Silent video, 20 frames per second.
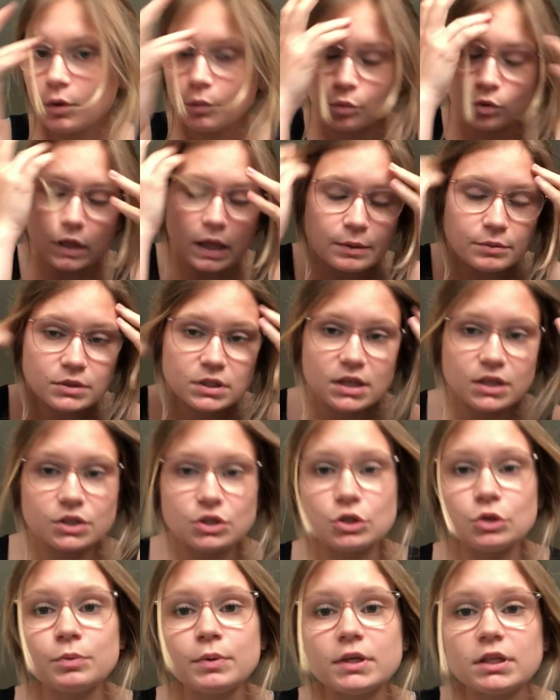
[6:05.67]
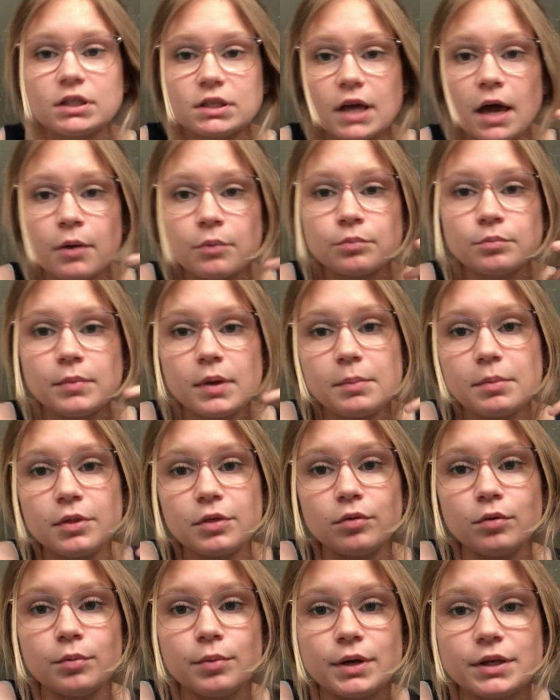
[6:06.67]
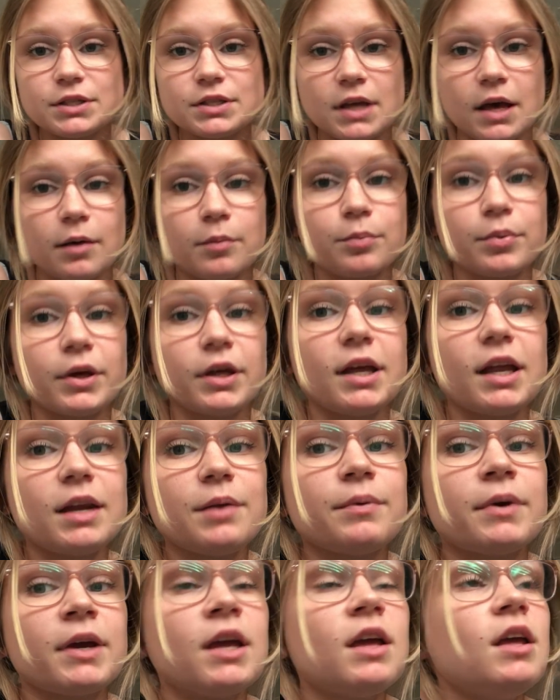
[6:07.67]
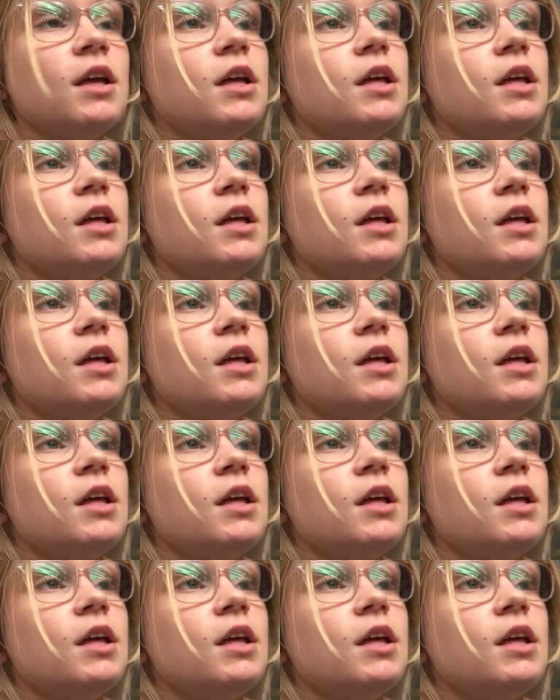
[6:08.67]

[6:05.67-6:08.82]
Well, that was like 2 weeks ago, maybe 3 weeks now, but anyway.